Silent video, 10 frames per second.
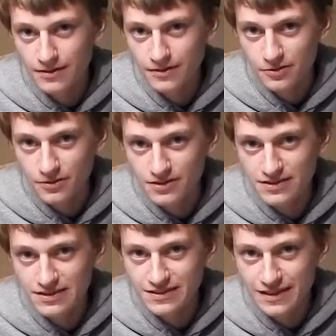towards
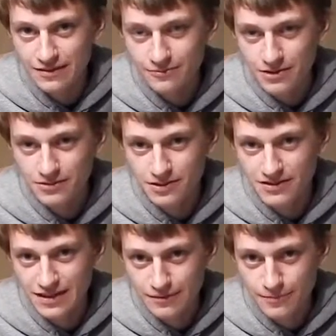his death, when he was on his
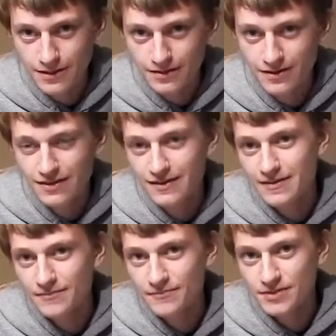deathbed,
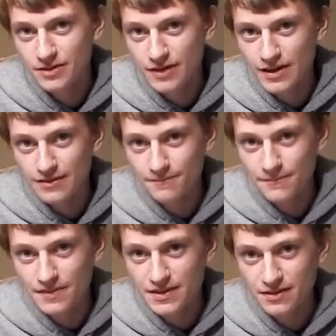so that
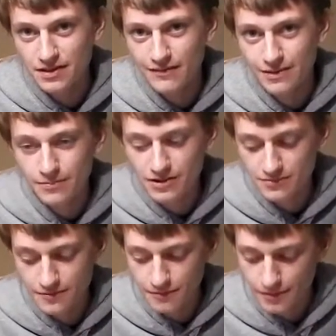he couldn't have any
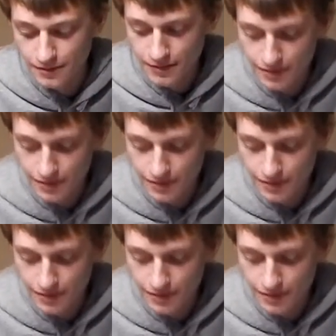punishment for it.